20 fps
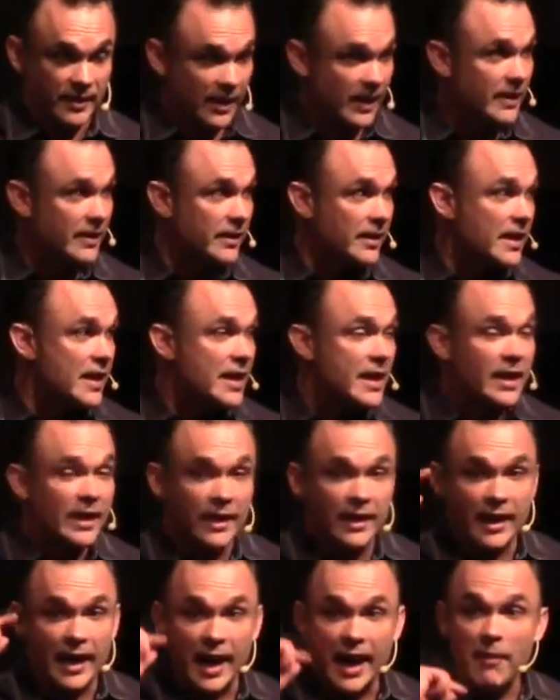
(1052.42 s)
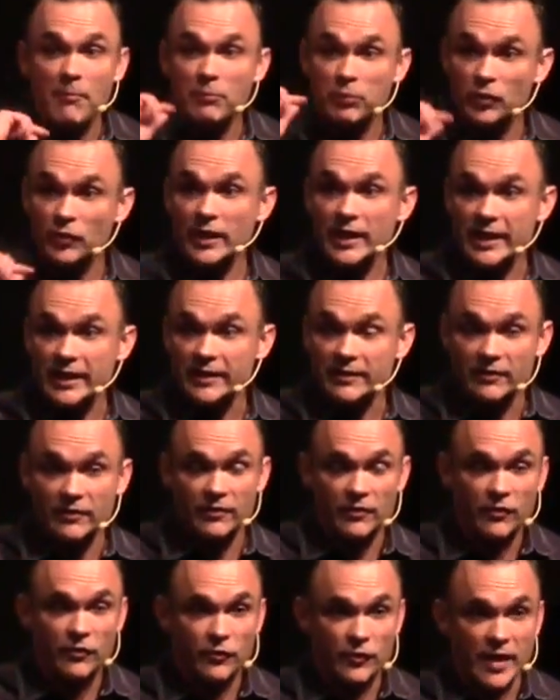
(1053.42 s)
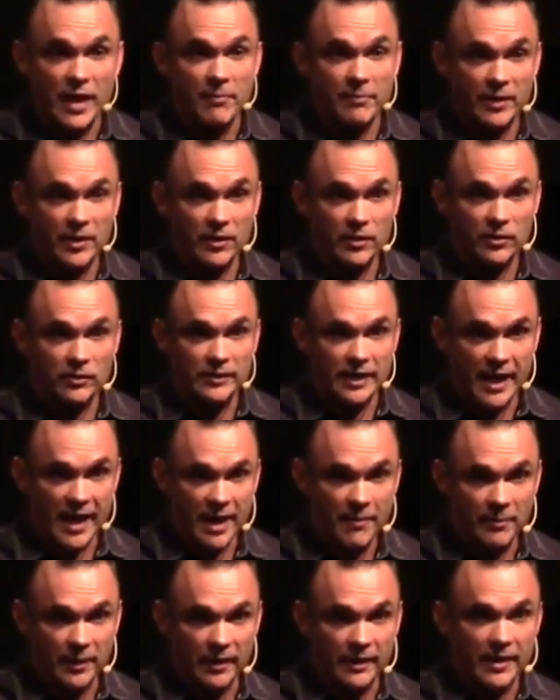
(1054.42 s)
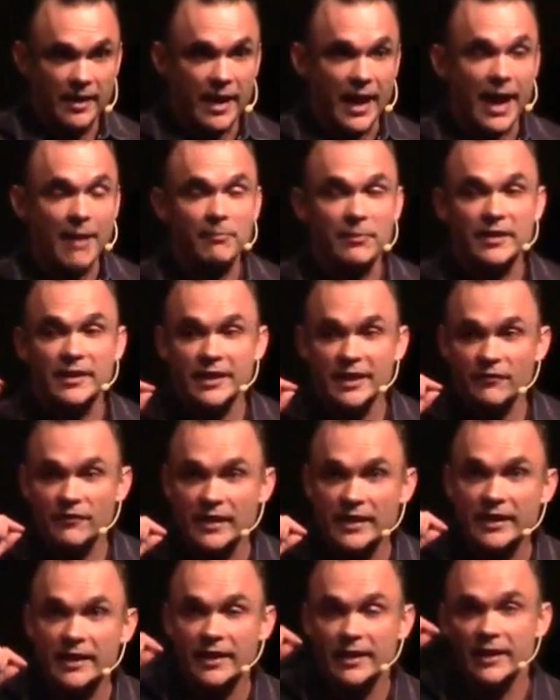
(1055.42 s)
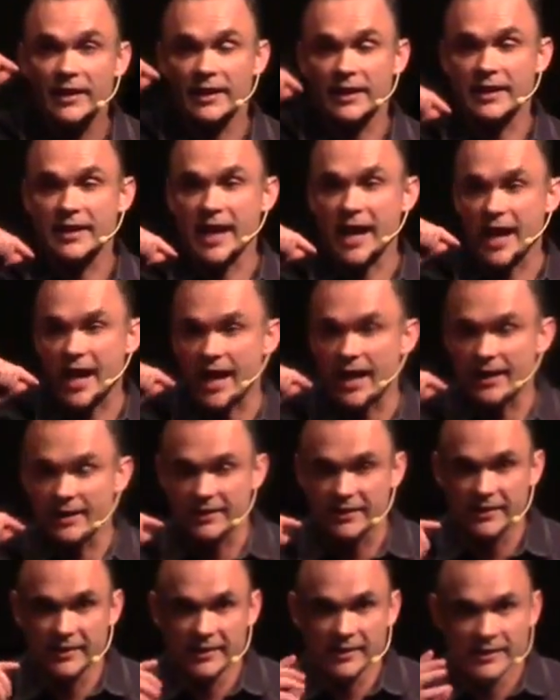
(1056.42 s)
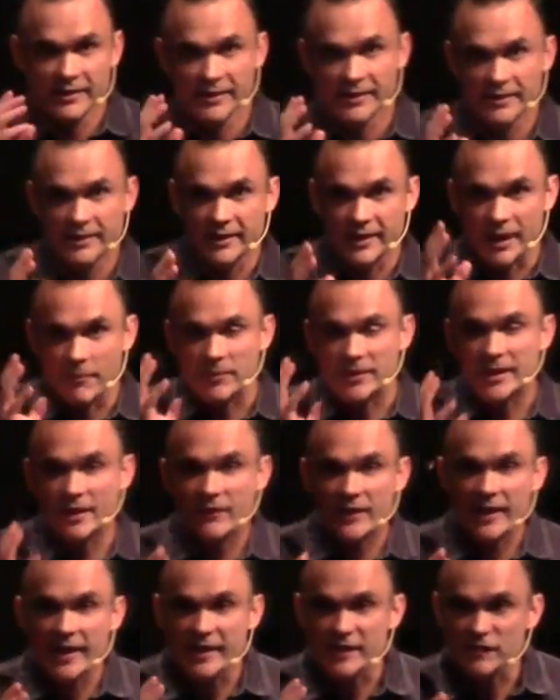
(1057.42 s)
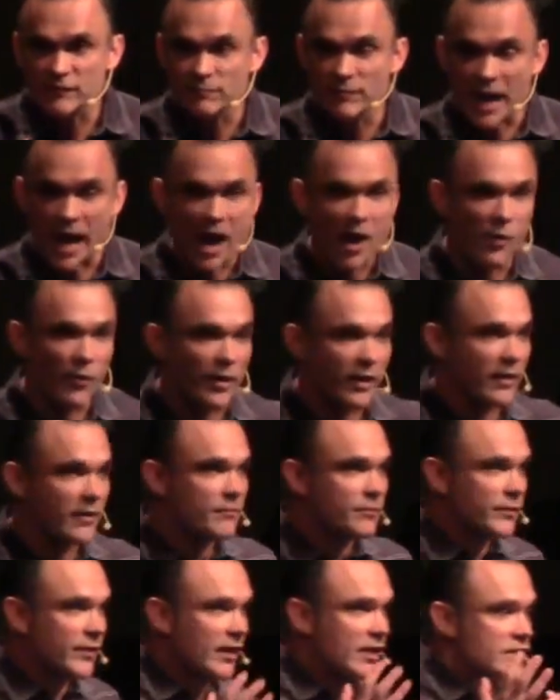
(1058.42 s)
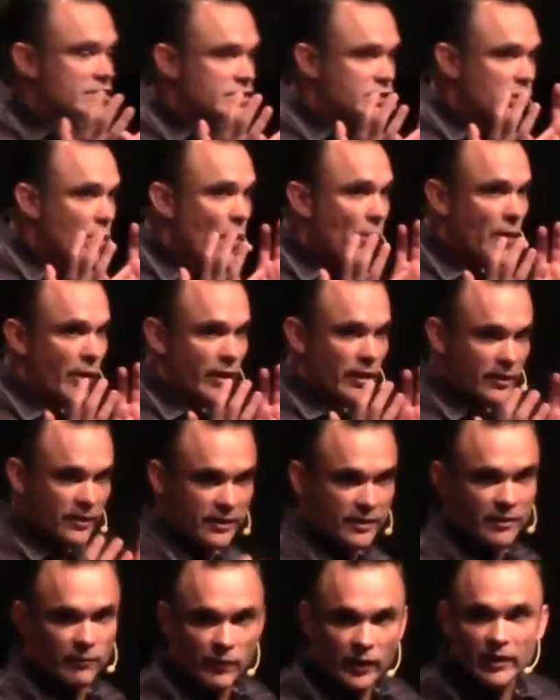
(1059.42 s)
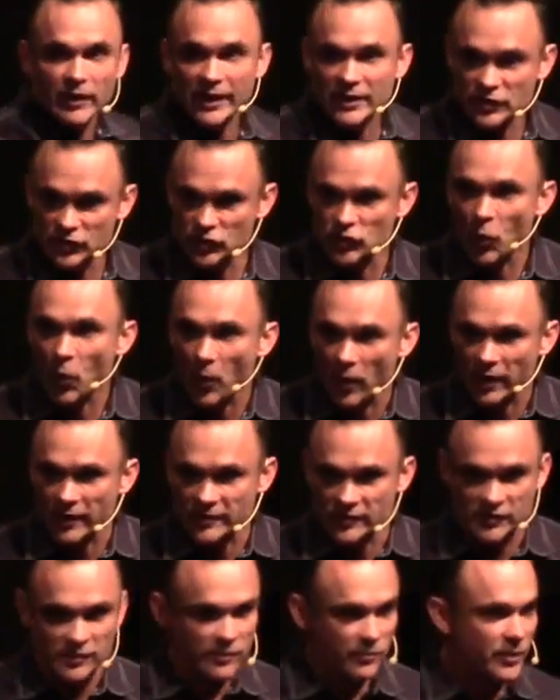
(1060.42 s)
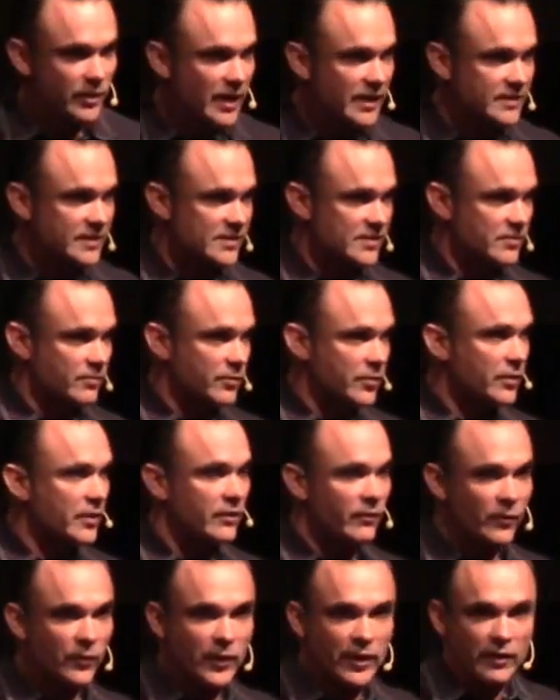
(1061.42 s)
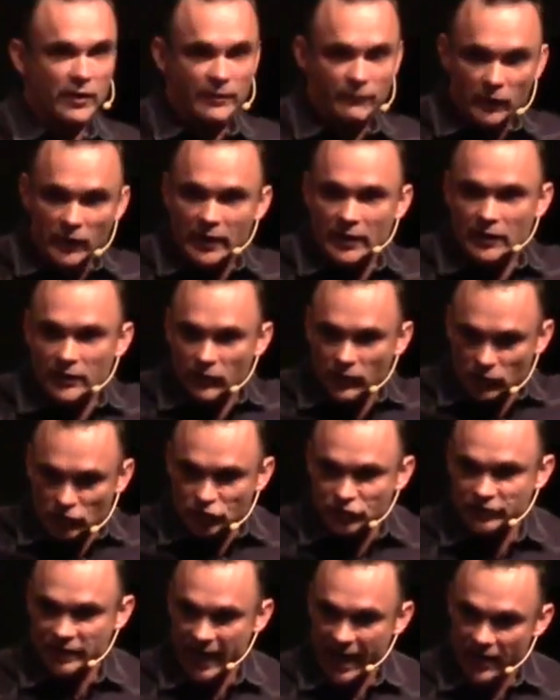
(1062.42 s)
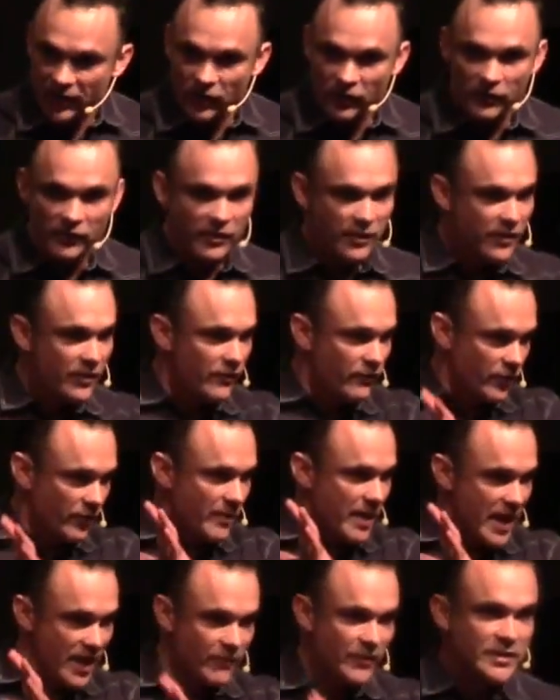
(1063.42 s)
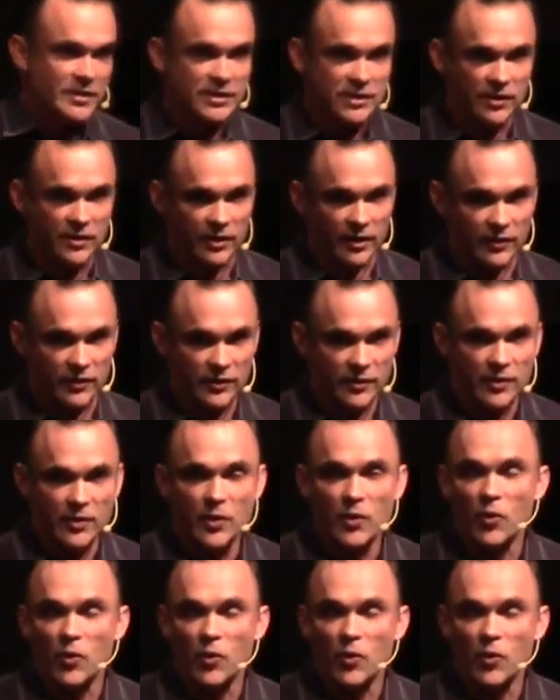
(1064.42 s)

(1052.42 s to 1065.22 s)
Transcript: And I'm praying for that miracle to happen. I'm giving God, I'm giving his power a door. We're like doors. We're like this. We're a channel from heaven to earth.